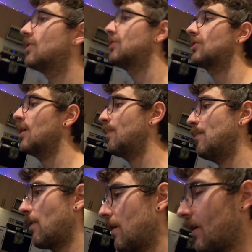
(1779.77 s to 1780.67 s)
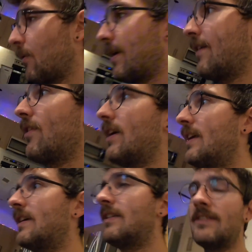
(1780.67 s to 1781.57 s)
Sharpie marker, or whatever it
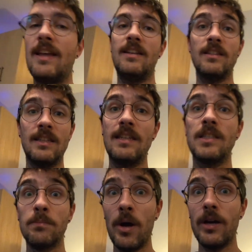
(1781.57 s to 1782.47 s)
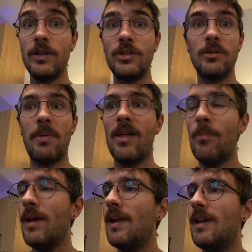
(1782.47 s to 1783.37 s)
is, that doesn't get smudged by the
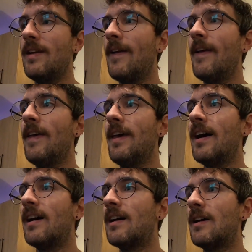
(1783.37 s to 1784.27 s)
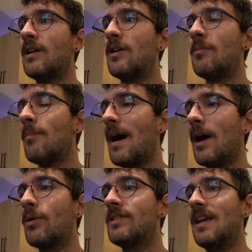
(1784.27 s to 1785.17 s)
paint, I
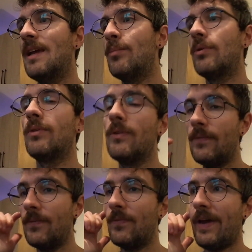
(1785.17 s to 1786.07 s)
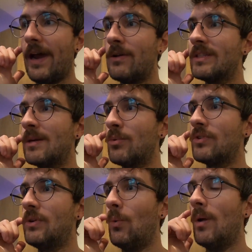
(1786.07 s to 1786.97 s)
was able
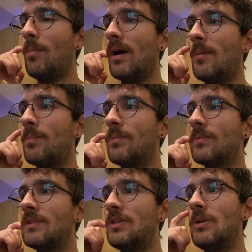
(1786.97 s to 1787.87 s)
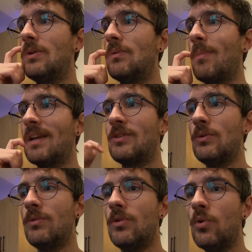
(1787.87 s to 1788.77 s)
to whip up my
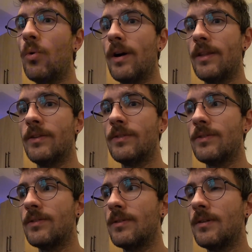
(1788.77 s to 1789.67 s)
two new ones.